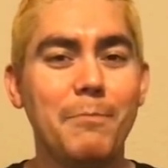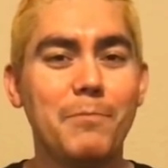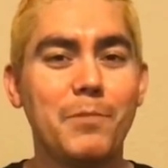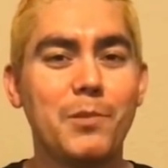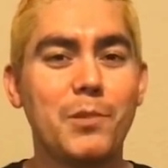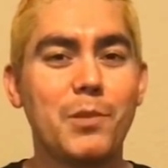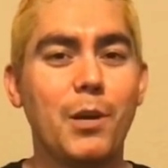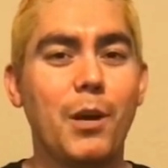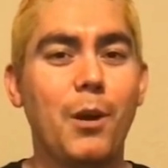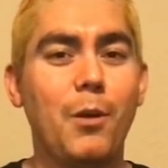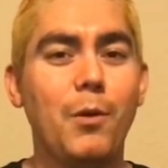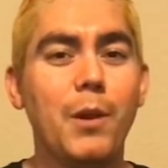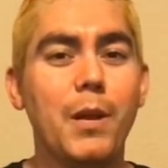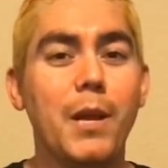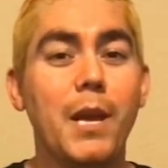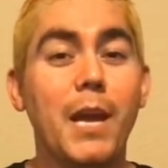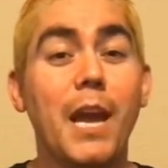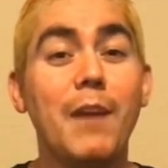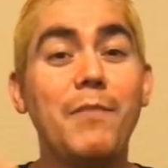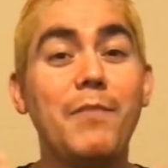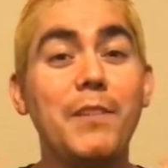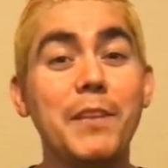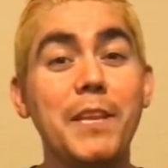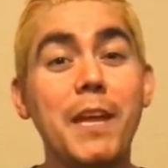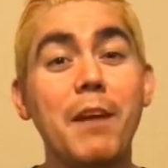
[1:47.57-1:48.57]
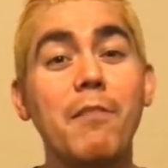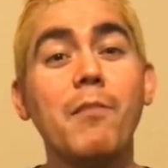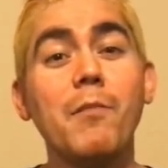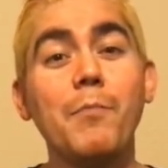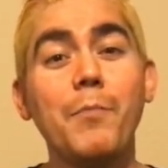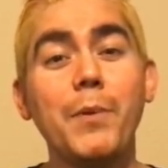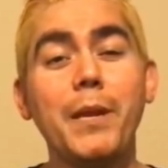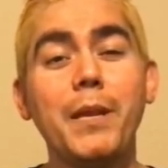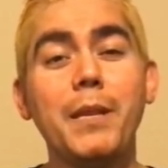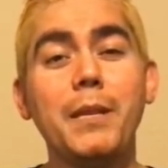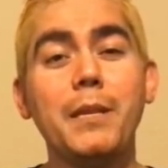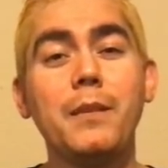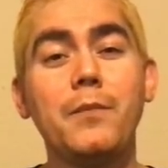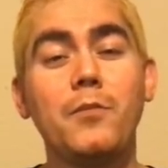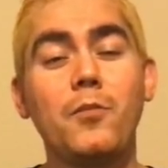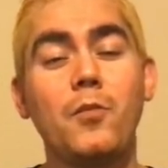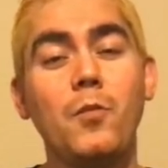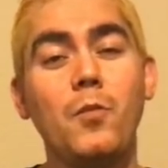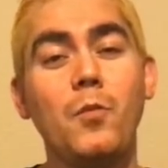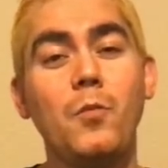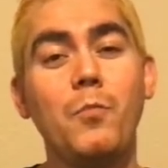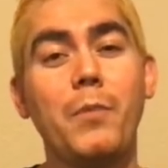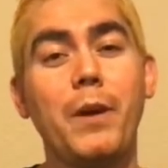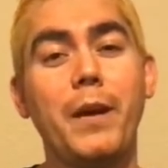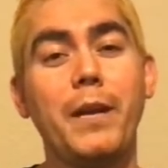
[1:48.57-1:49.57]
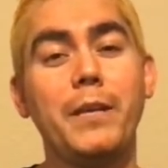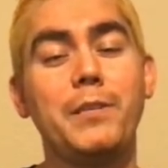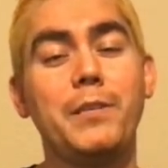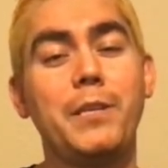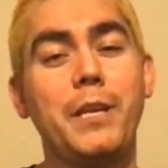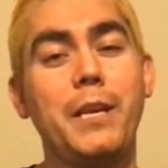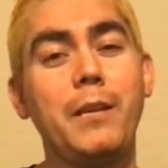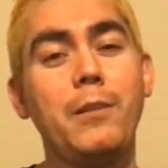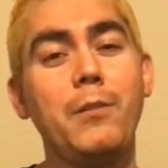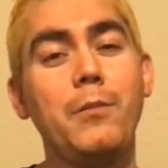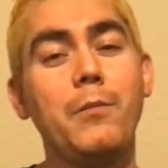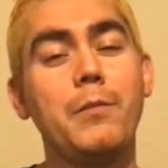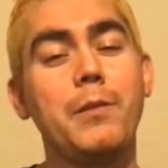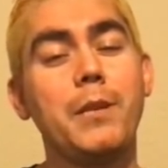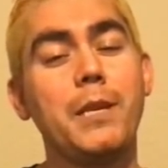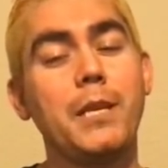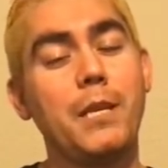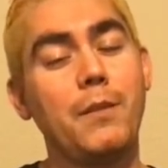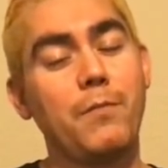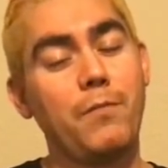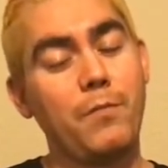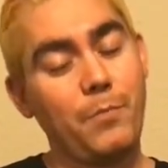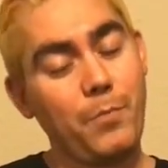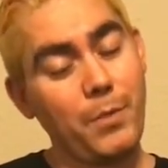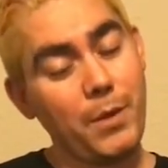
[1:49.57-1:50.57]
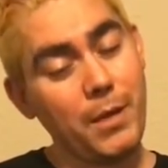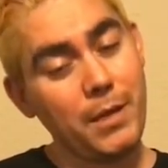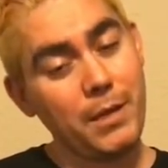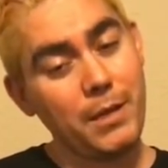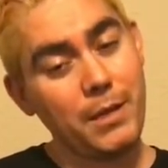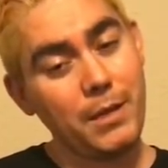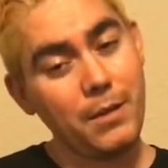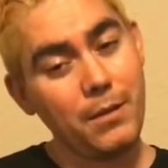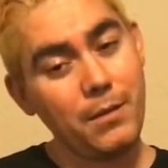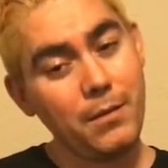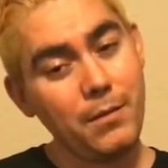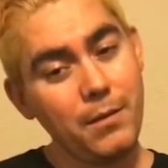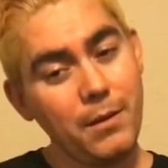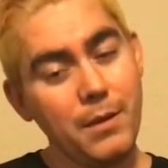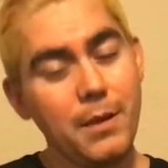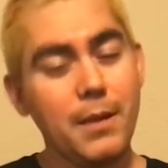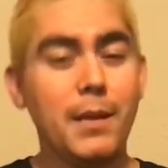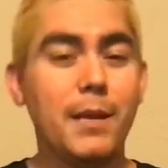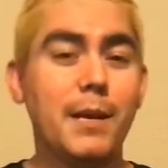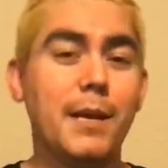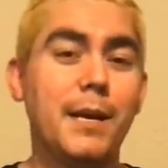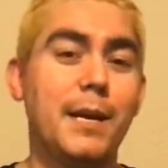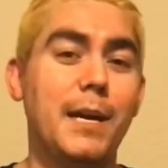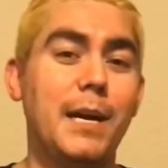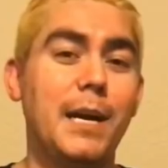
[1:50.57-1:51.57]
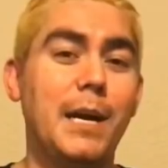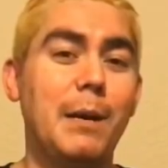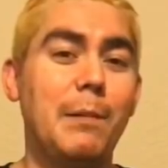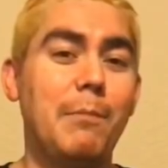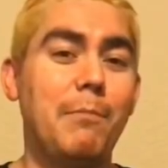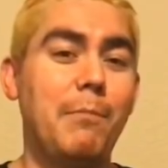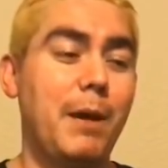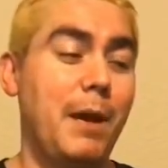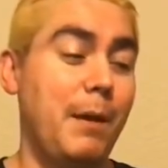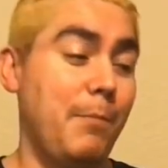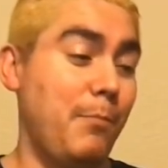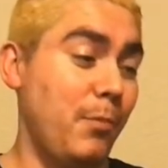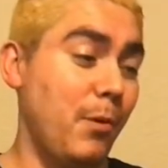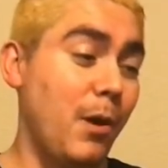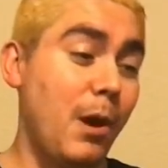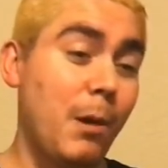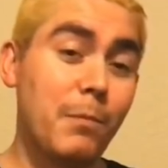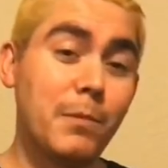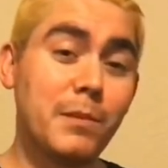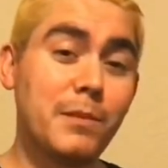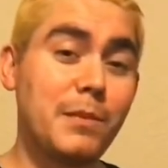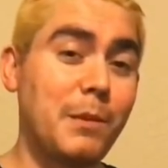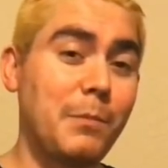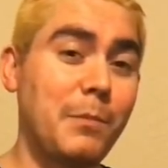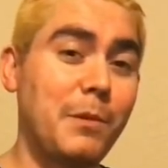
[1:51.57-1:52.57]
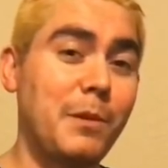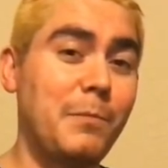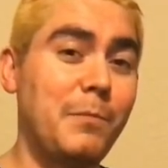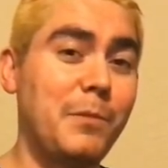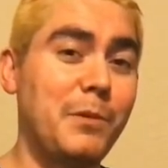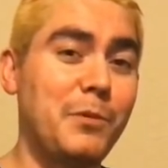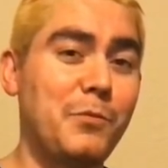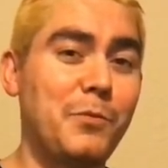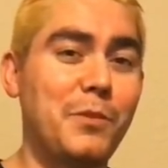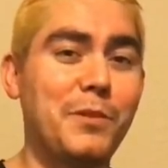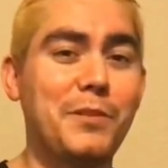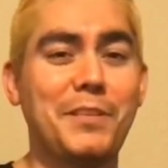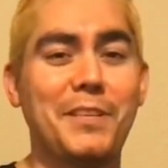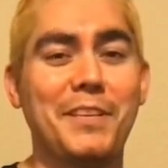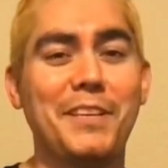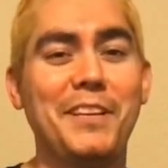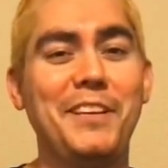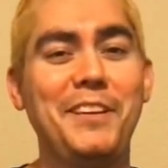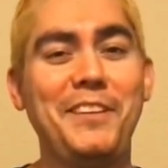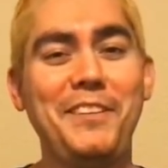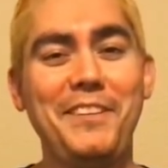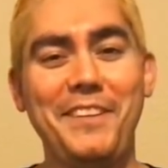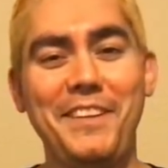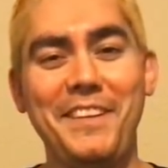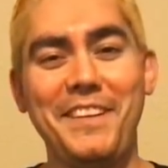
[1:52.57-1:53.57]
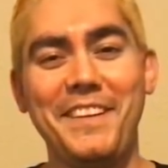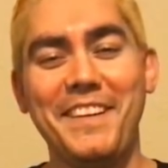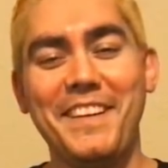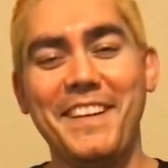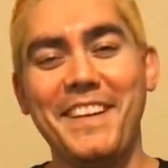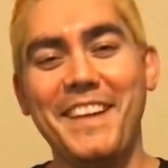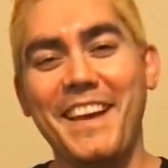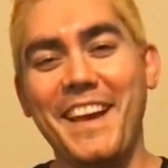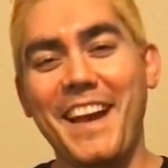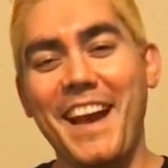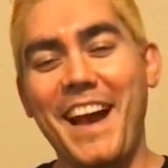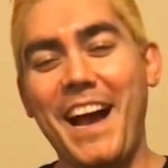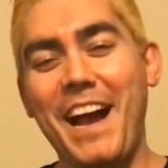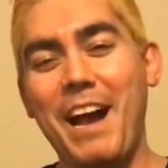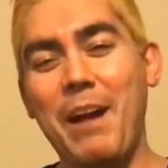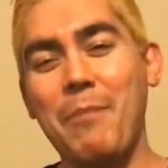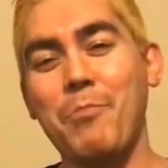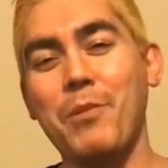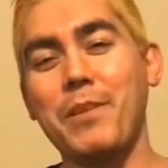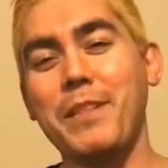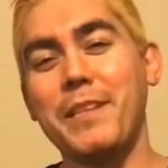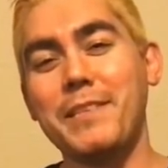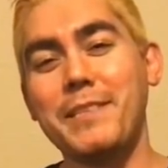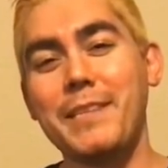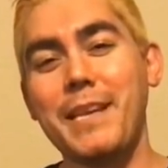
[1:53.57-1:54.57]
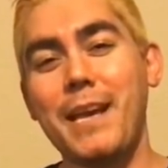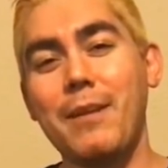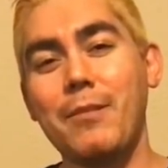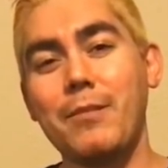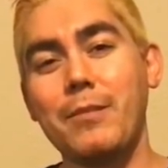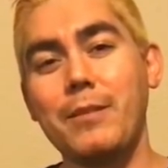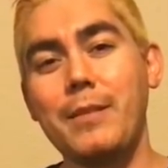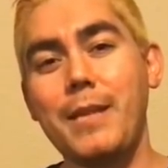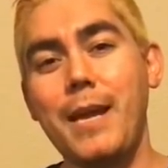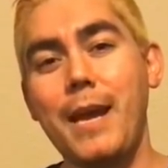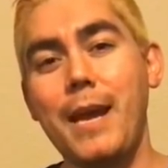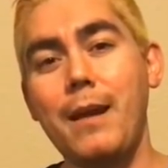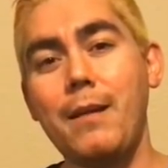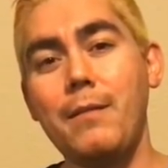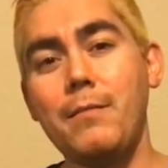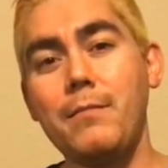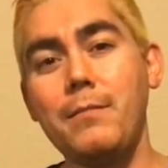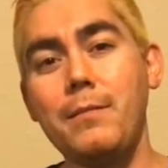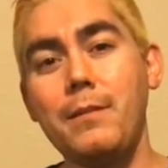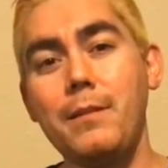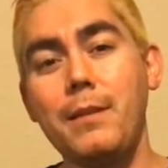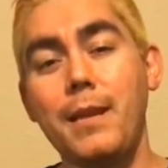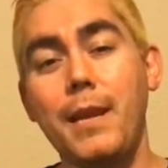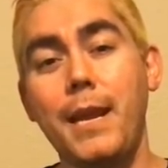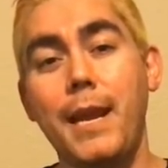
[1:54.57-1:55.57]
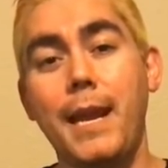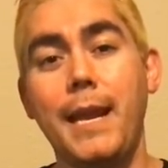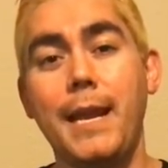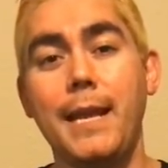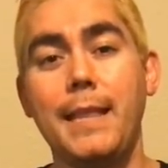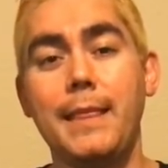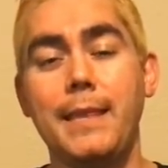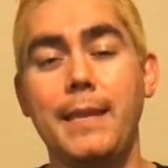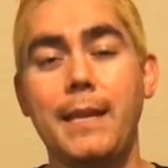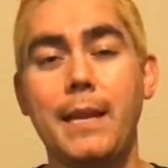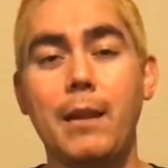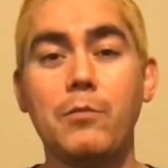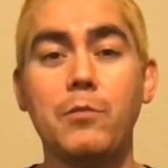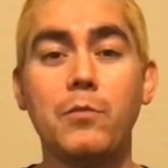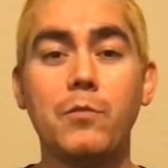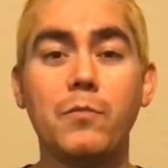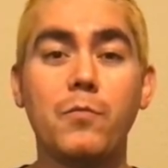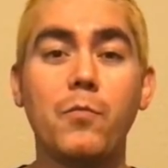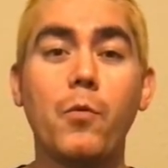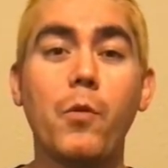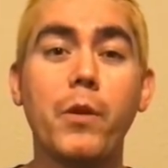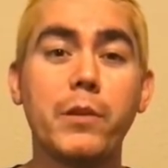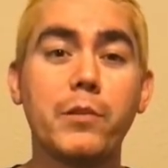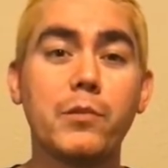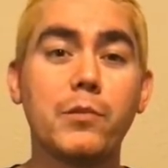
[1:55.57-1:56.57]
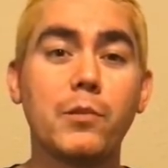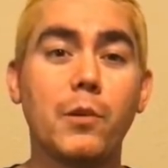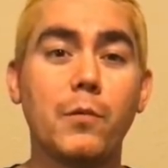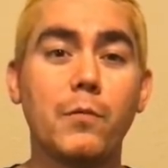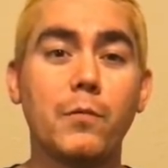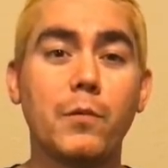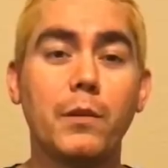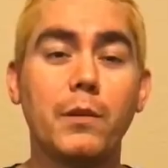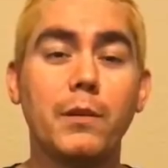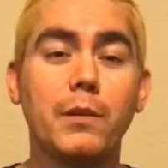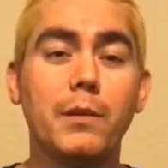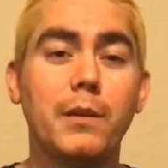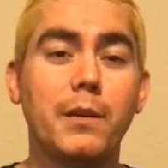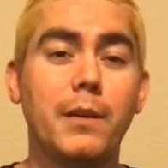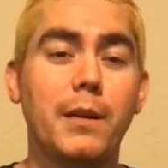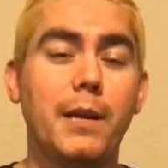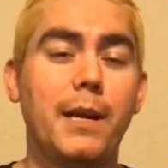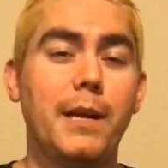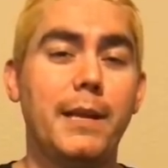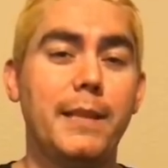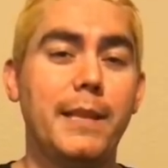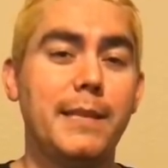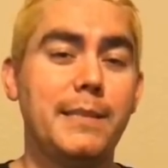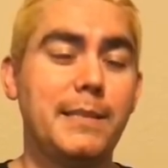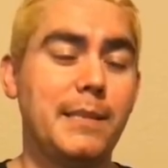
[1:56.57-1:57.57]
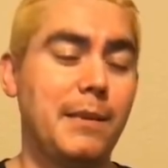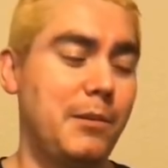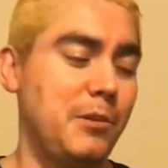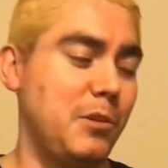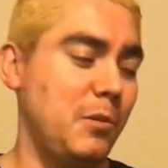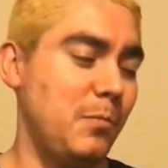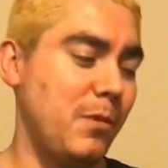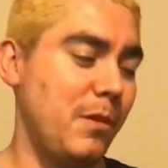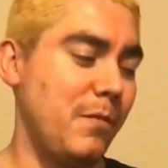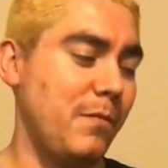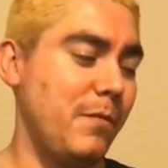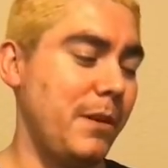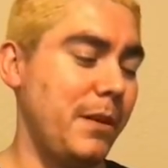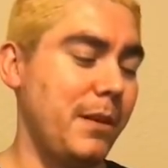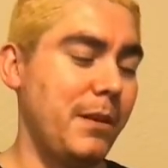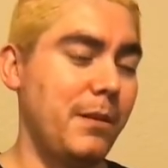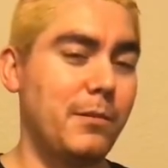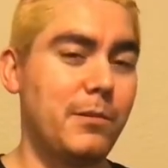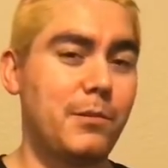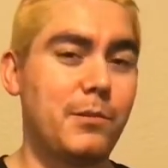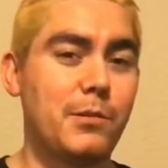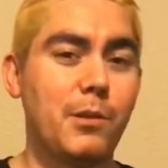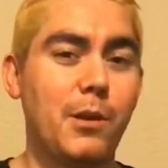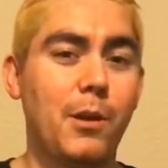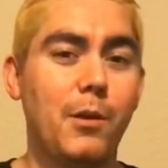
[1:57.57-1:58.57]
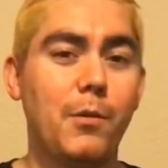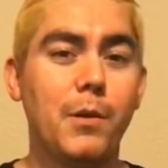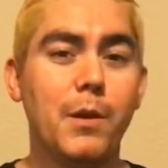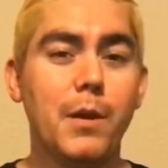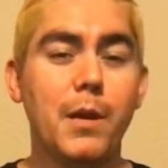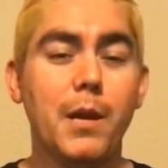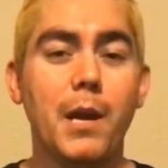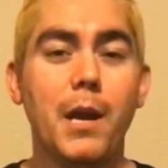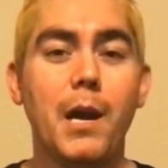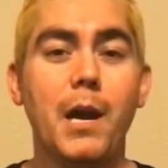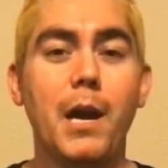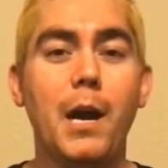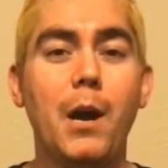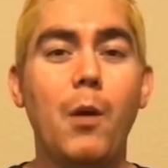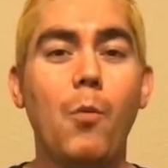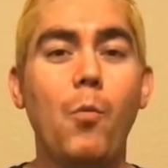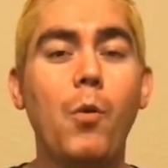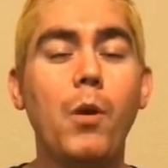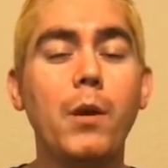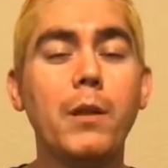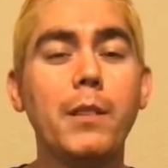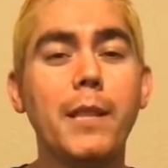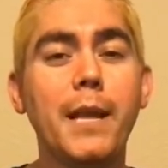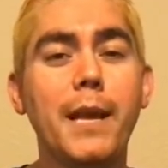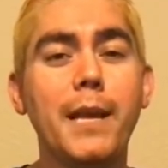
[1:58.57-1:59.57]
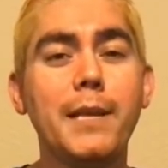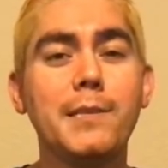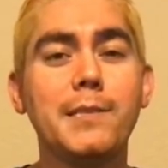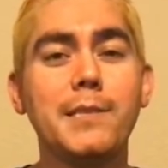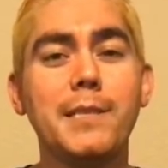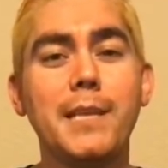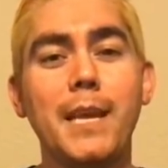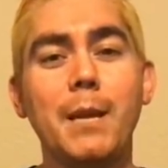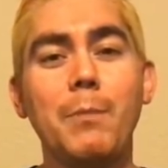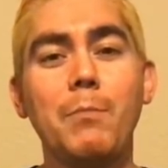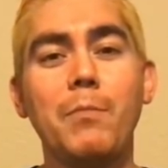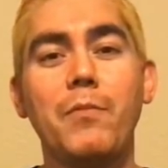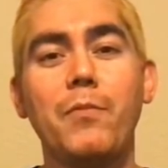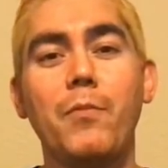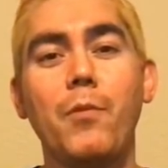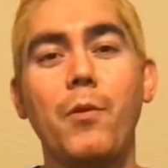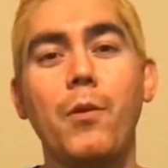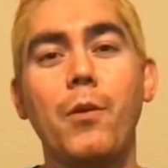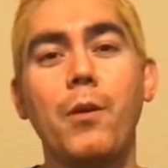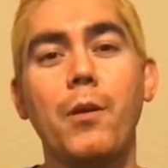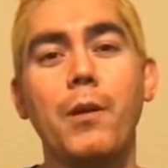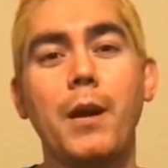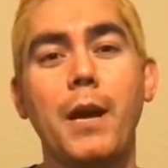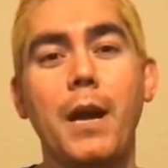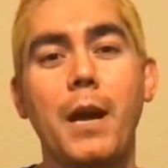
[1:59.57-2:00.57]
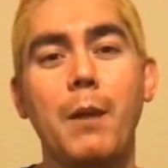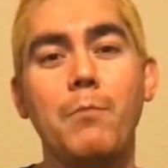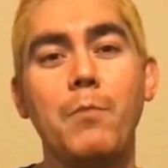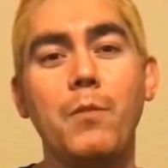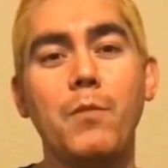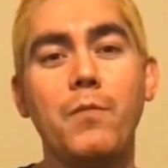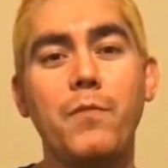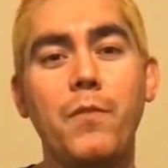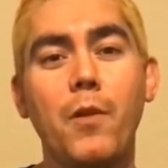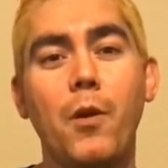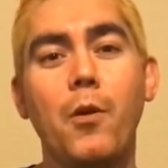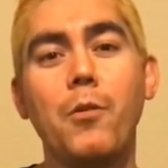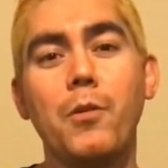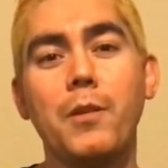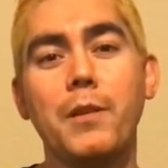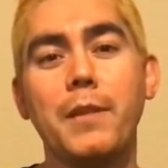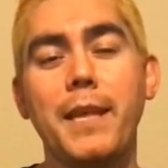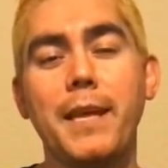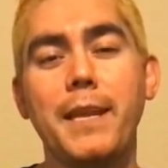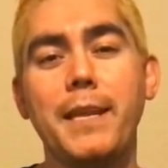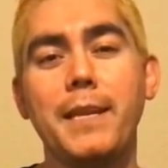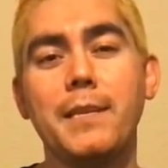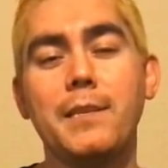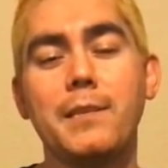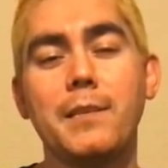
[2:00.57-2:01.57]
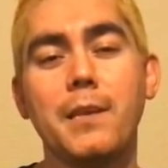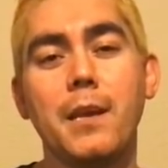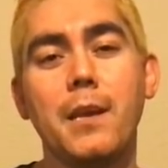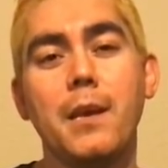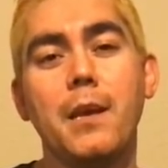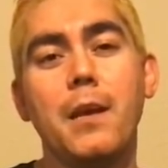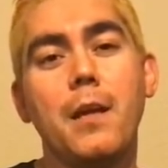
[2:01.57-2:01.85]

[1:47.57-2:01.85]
So if you've never been to my channel, thank you for being here. I promise I'm going to be twisting. I bring the sound down and then I'll do voiceover. That's how I do my videos. So one last thing before I move forward, and that is